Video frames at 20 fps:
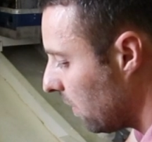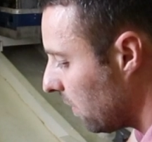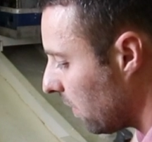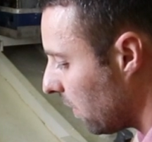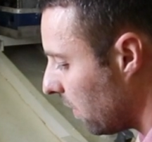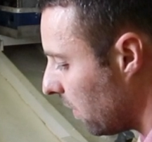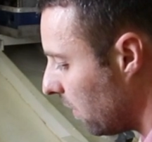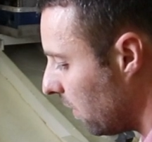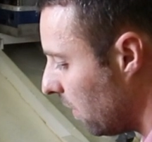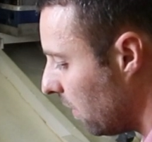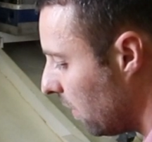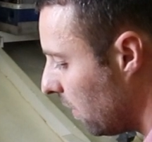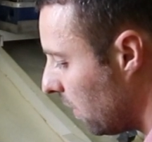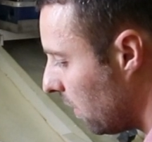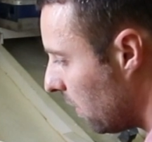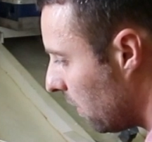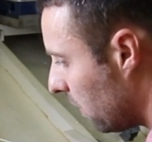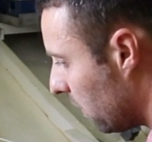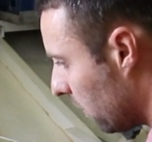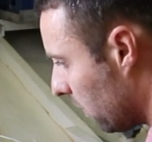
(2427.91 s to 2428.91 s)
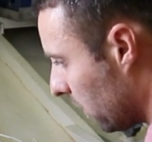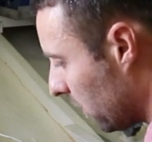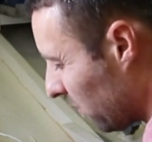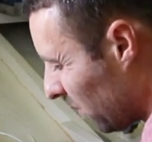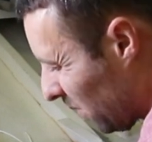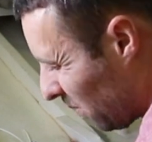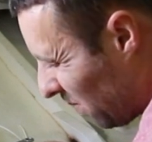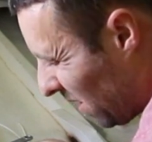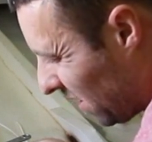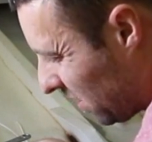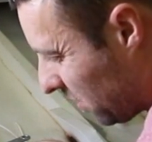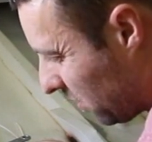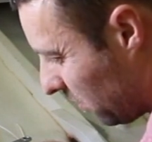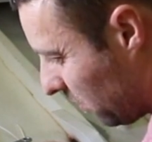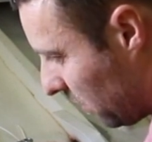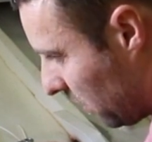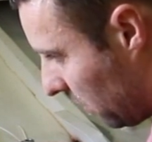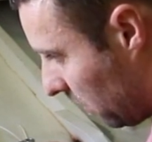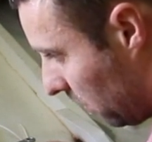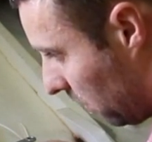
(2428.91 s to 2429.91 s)
So you always want to make
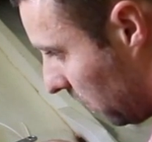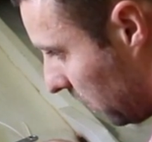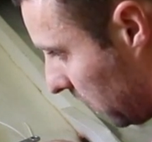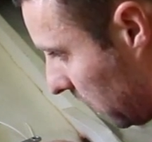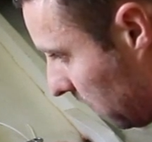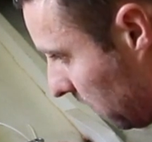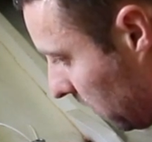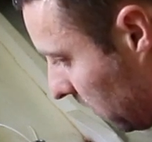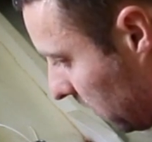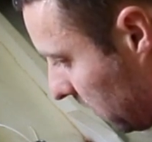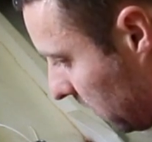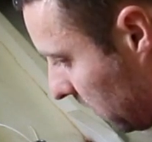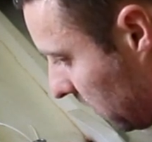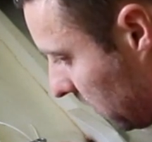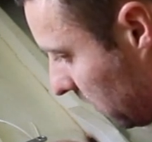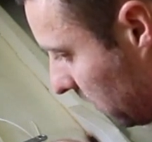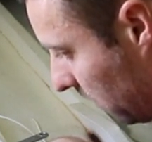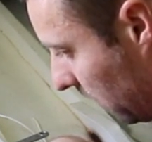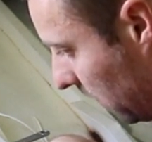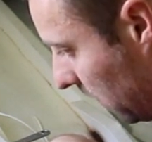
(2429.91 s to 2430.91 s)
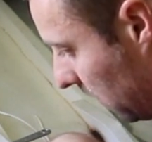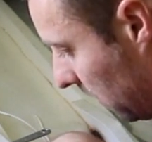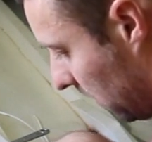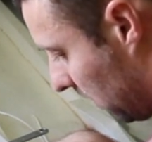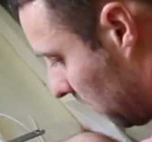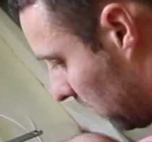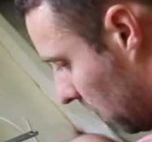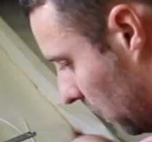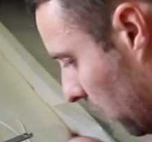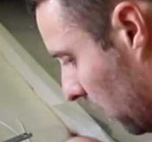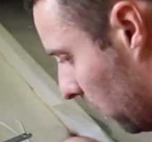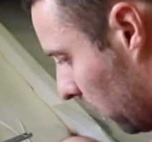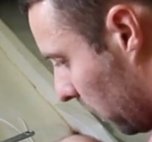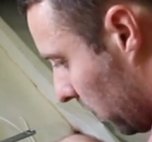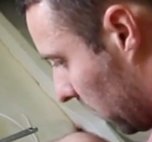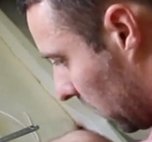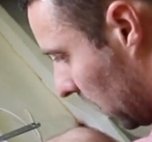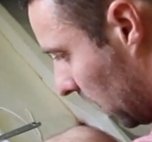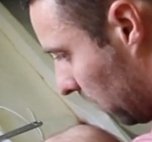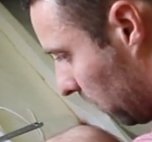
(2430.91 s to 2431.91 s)
sure that you're lined up nice and square
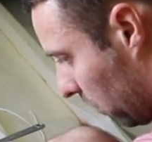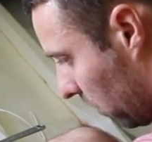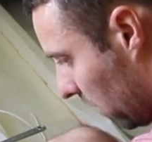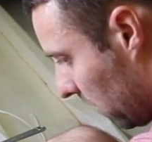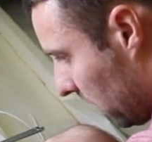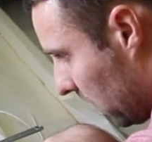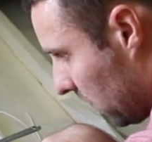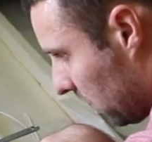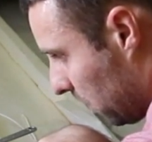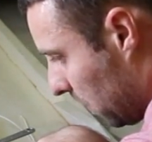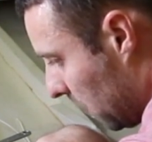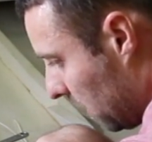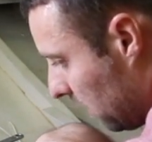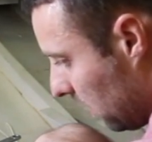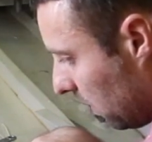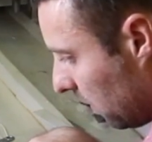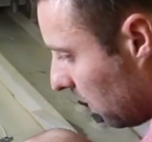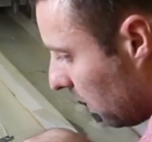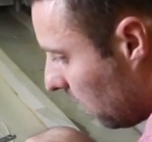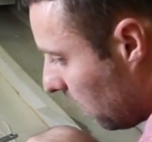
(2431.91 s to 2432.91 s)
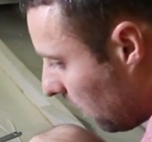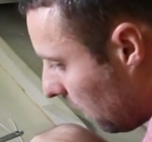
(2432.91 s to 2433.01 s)
with any previous bends.